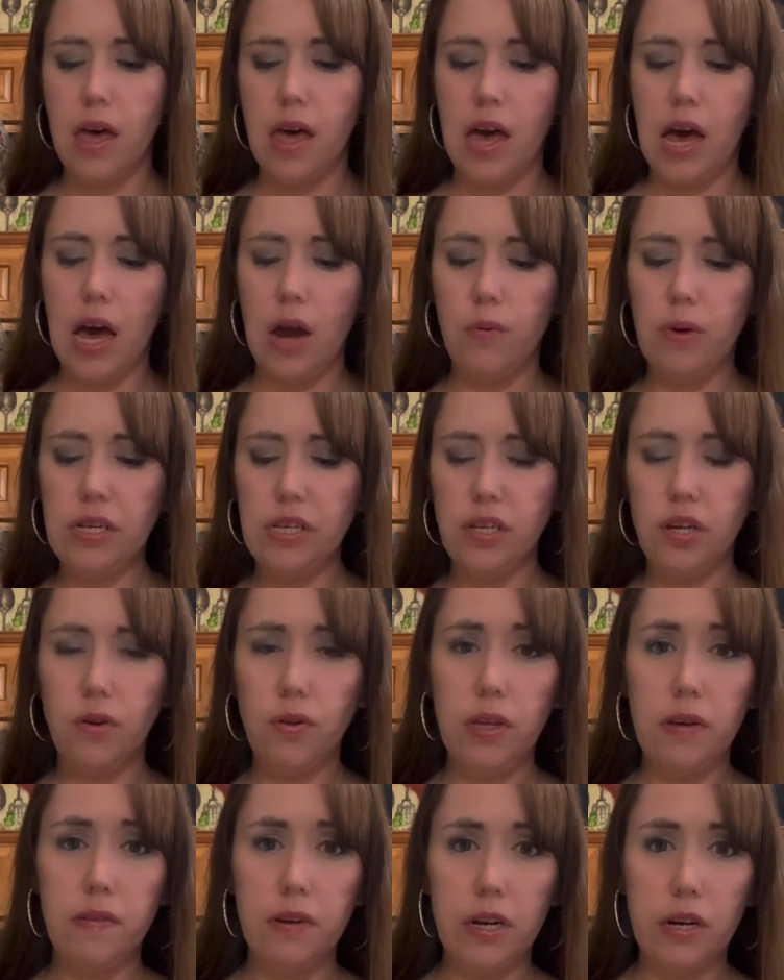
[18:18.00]
I went to go
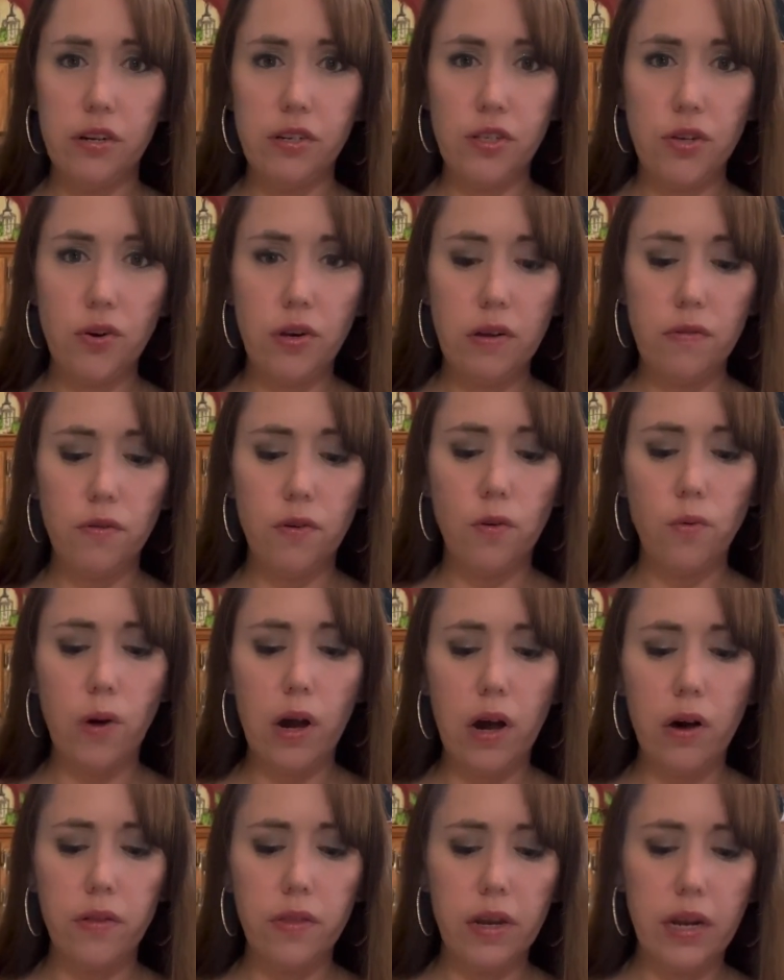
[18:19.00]
live in Arizona for a
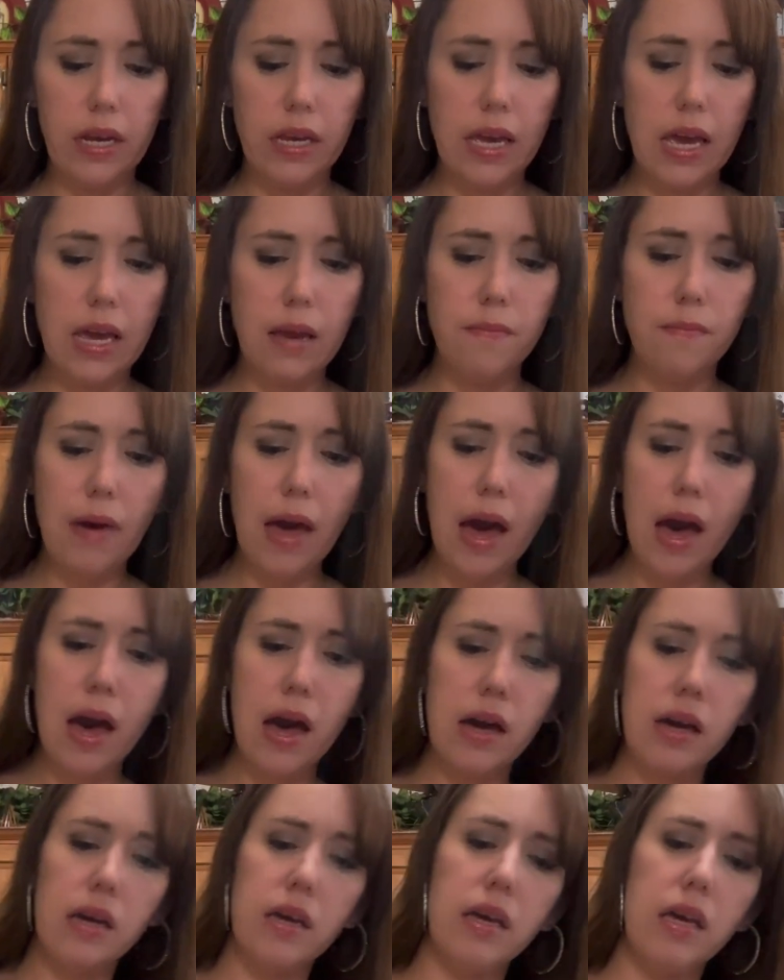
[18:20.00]
while, and then I came
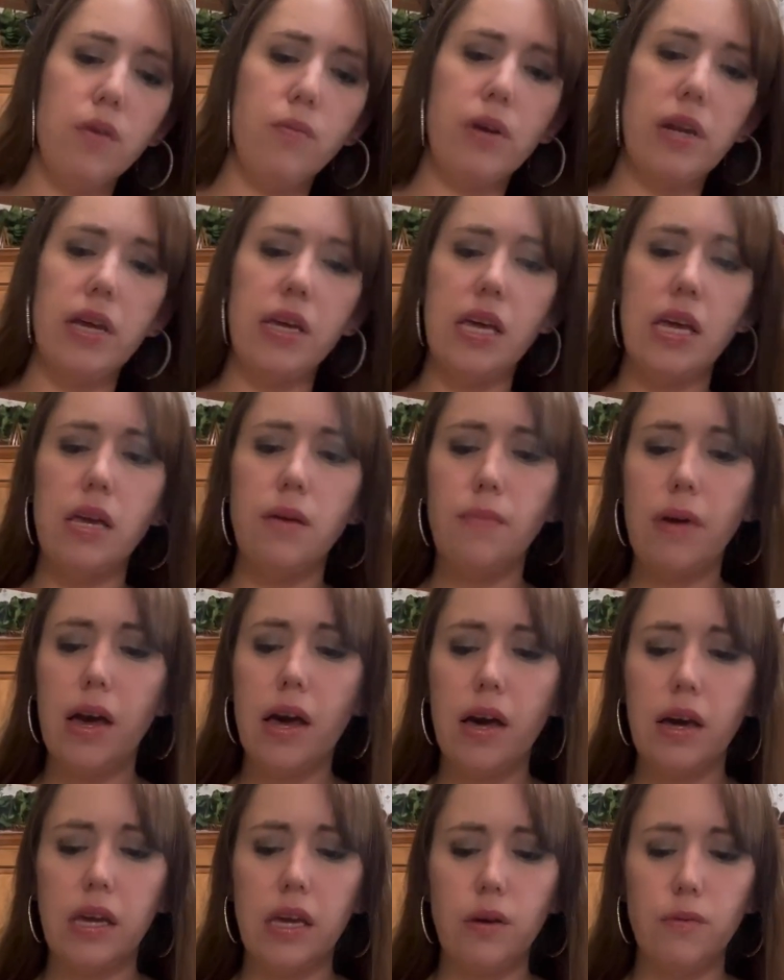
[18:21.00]
back. And when I came
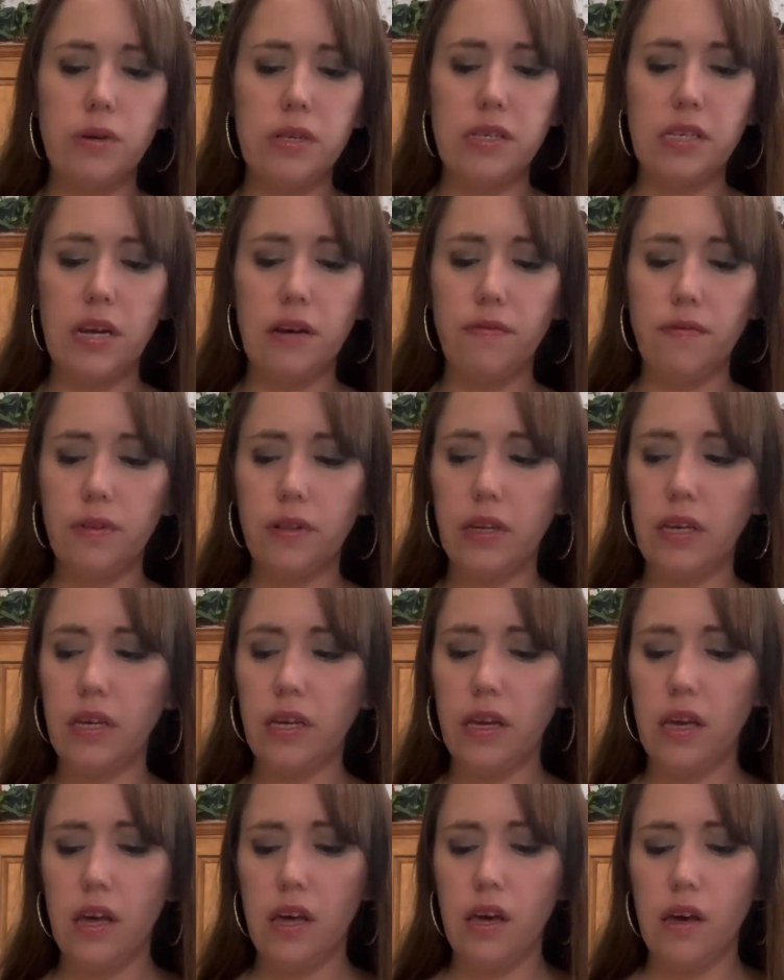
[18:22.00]
back, it was
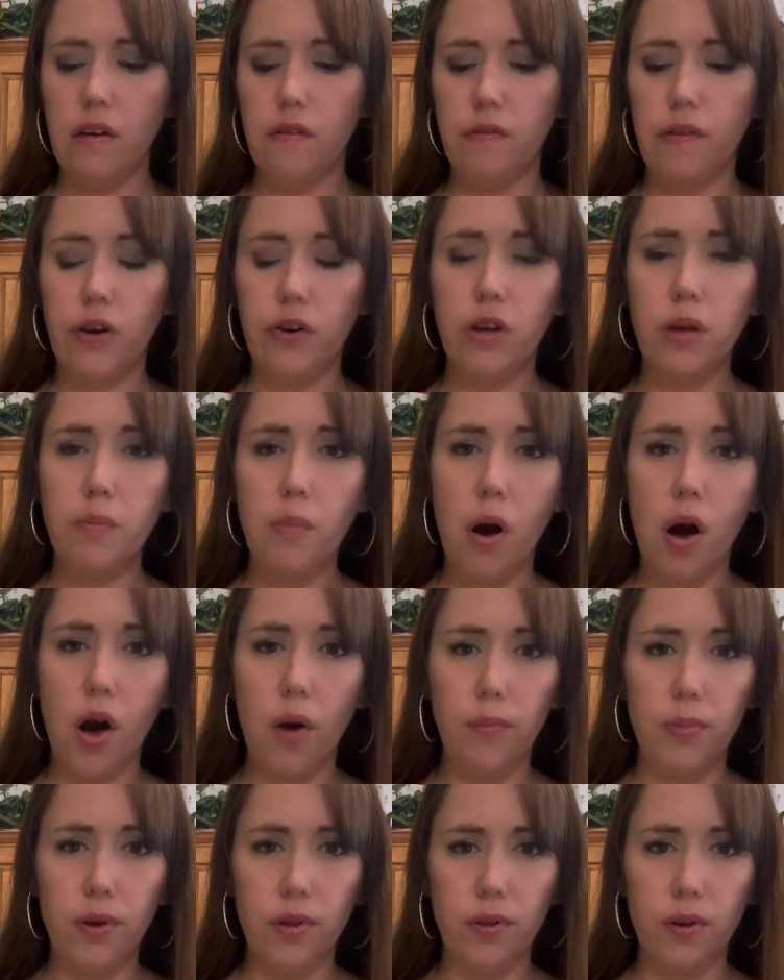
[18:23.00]
definitely very
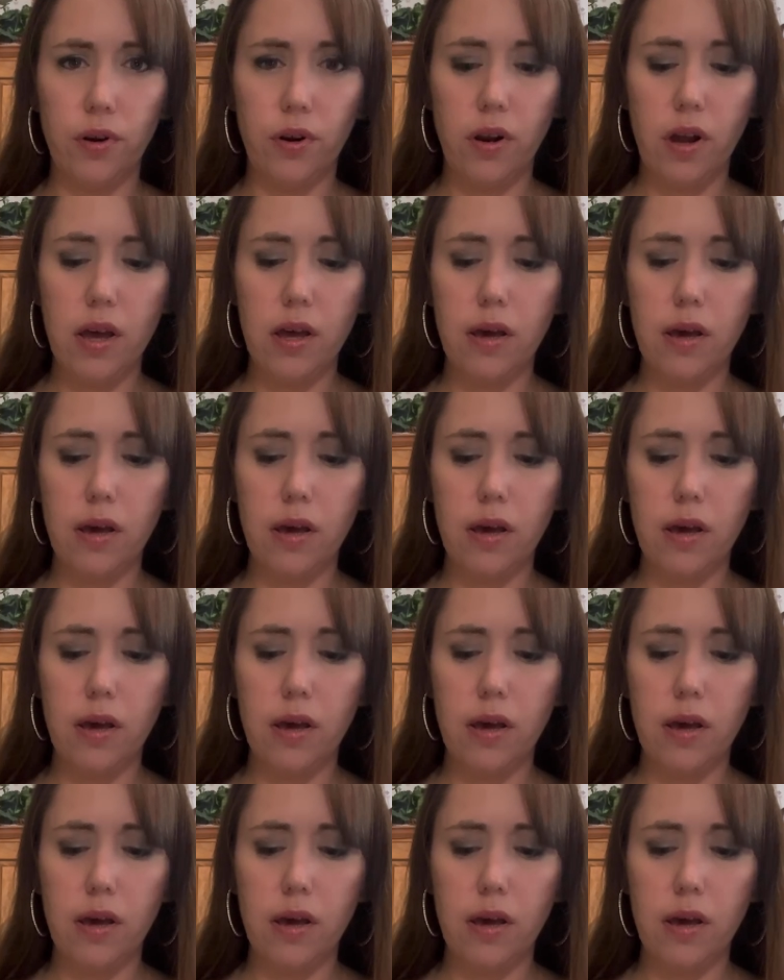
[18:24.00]
popular.